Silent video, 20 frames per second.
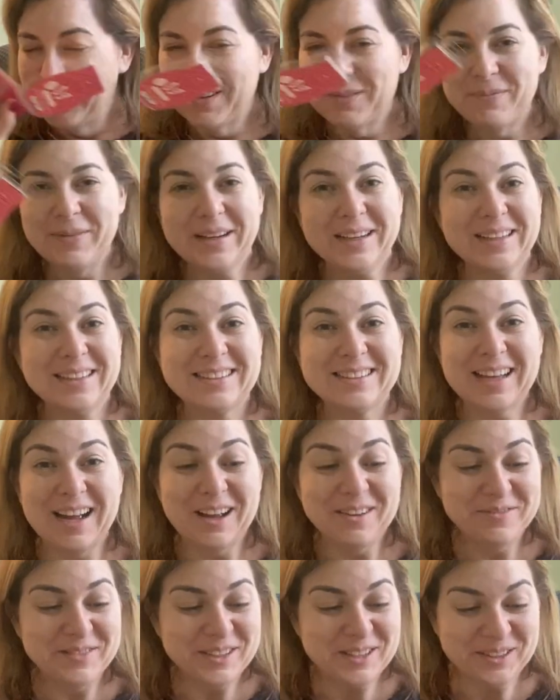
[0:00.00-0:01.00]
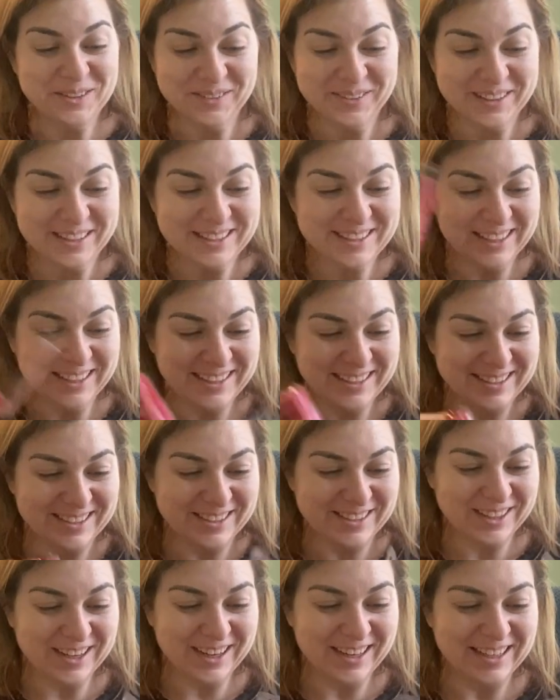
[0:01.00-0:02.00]
But I'm super excited to
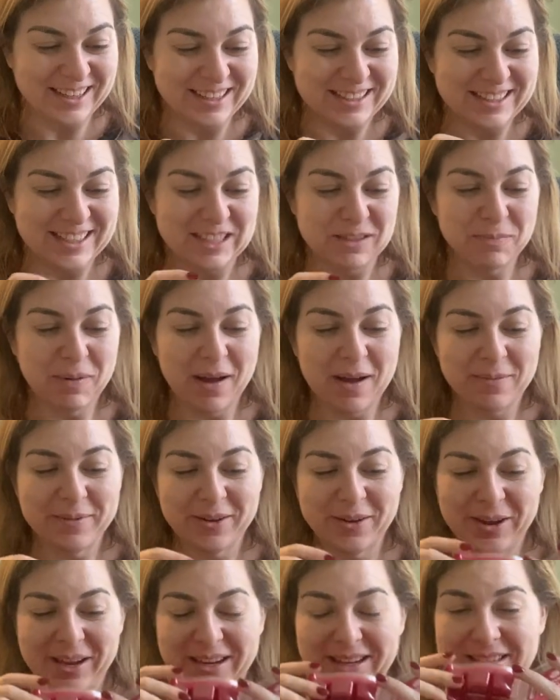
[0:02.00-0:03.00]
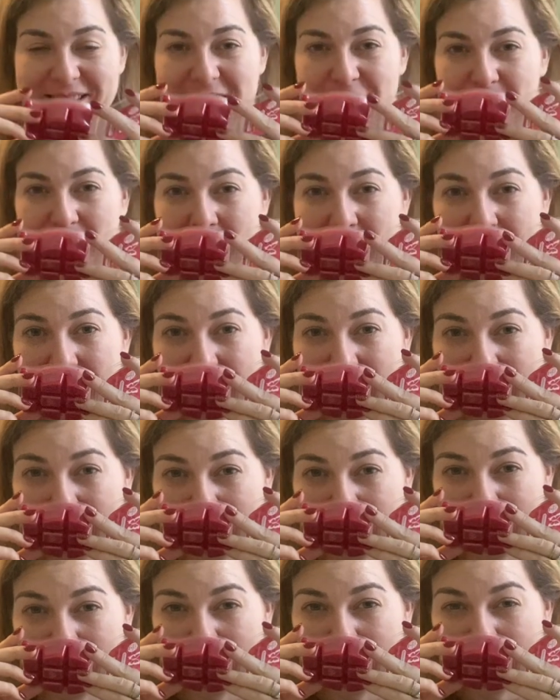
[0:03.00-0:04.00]
try it. It says pomegranate and sweet
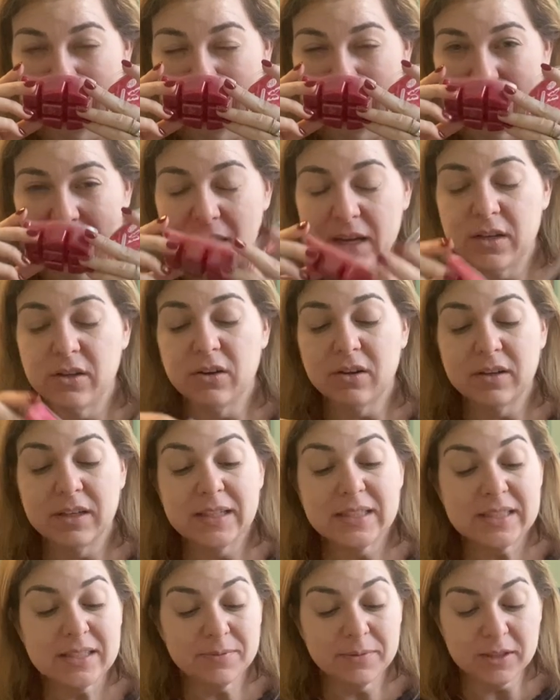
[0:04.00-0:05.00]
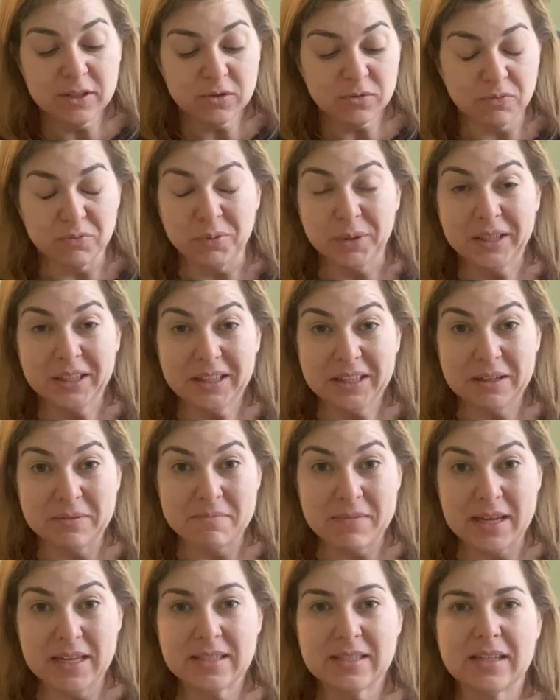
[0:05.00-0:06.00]
berry. And y'all, it smells really
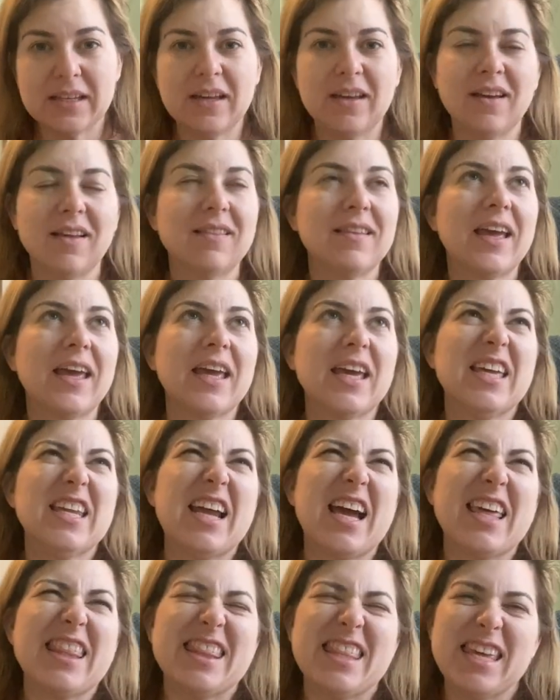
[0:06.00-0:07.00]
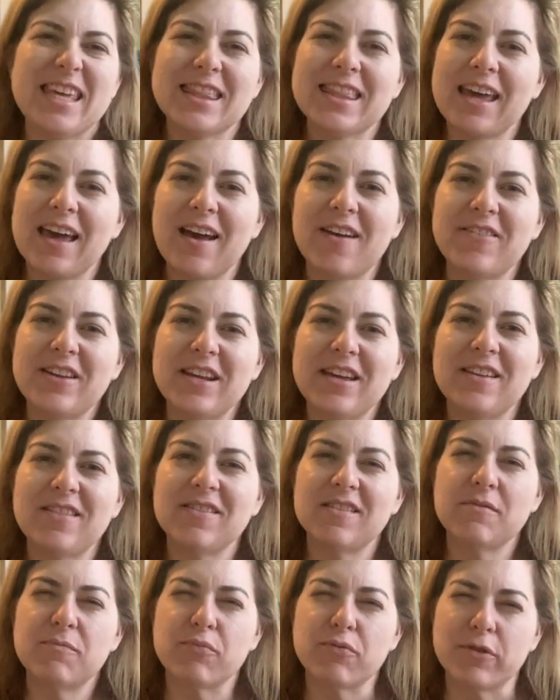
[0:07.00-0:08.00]
amazing. I think they have it
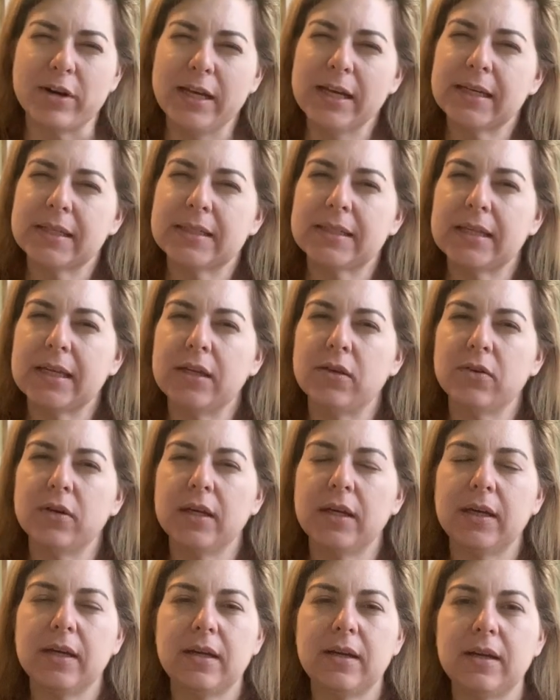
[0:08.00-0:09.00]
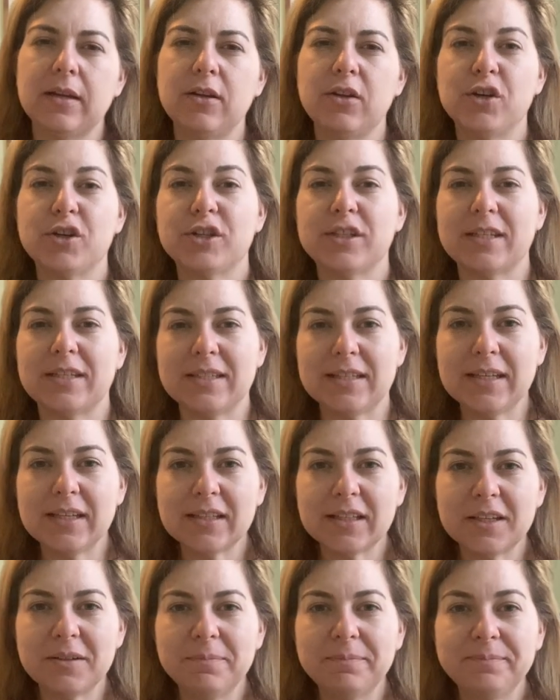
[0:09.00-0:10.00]
in the bricks that you can get in your Scentsy
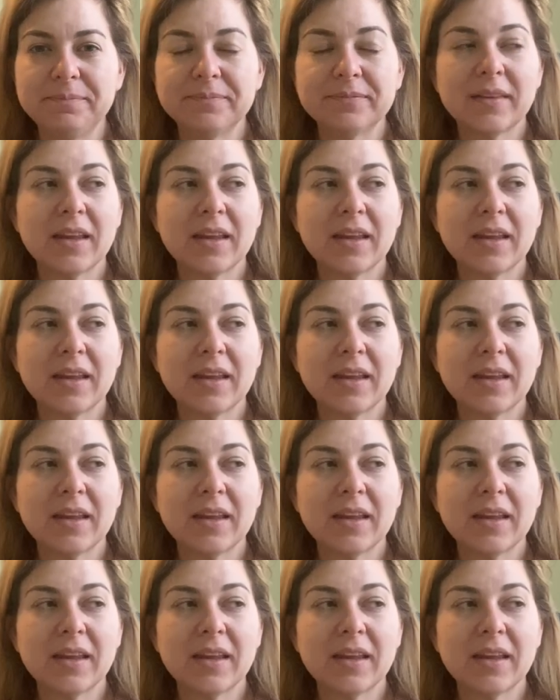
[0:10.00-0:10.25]
Club.